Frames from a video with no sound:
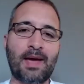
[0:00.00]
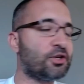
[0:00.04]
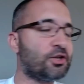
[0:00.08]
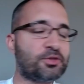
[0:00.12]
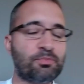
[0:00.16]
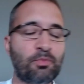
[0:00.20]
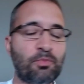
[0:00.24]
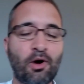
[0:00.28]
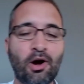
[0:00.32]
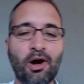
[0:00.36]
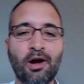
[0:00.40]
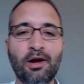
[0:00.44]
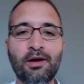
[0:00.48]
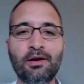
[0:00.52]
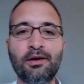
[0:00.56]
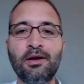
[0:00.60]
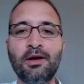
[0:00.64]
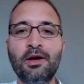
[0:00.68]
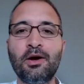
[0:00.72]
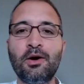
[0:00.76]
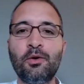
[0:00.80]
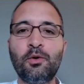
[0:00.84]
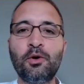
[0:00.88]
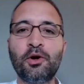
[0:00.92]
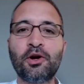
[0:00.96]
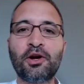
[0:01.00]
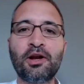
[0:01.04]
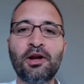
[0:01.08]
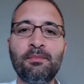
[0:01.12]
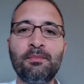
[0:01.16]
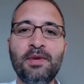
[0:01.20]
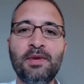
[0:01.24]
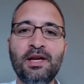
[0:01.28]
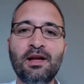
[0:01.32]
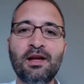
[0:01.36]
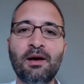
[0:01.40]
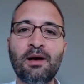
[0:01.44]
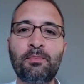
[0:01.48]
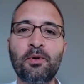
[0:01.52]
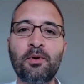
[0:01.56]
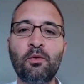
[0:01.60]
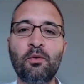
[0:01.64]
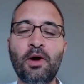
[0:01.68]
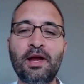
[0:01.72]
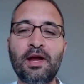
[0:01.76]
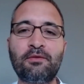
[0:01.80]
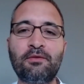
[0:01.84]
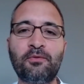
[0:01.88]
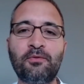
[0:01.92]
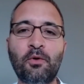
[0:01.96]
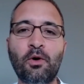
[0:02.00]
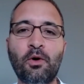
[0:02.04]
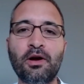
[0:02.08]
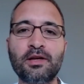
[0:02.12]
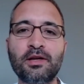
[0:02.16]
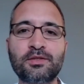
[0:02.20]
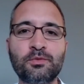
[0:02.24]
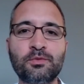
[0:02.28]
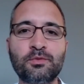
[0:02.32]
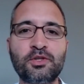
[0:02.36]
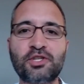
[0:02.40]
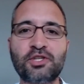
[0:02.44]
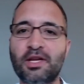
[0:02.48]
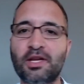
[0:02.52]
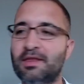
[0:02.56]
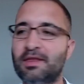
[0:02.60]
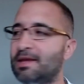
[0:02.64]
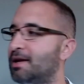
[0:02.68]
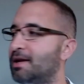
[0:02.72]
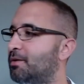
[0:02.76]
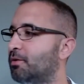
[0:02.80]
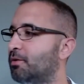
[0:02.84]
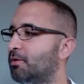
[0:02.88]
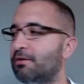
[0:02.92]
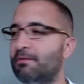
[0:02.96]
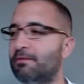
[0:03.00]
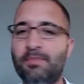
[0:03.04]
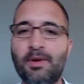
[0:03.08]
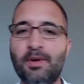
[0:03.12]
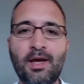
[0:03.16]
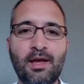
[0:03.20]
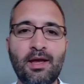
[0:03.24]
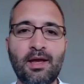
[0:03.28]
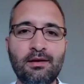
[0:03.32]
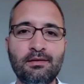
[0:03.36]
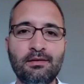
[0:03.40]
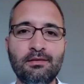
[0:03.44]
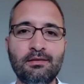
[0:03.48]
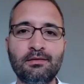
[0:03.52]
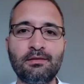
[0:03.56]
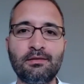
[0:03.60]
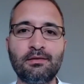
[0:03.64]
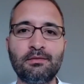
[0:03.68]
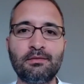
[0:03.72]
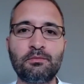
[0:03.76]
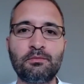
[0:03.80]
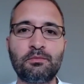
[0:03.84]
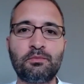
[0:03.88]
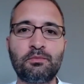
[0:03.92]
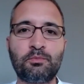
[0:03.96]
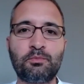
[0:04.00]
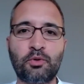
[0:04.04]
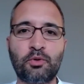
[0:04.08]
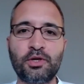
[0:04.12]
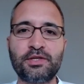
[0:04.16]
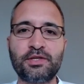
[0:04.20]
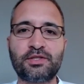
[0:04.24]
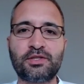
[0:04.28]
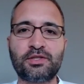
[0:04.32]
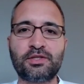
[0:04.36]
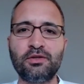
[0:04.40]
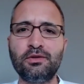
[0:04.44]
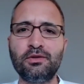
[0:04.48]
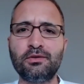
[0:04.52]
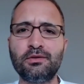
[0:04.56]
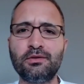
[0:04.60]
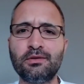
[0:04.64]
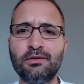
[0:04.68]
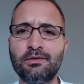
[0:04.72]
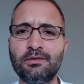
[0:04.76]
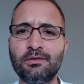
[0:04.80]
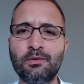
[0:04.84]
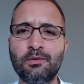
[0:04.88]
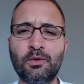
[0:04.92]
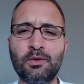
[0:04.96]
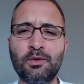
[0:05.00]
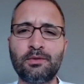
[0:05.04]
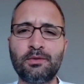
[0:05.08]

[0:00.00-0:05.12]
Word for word: Martin, we're going to meet up at Wake Forest, which I think would have been pretty soon. Yeah,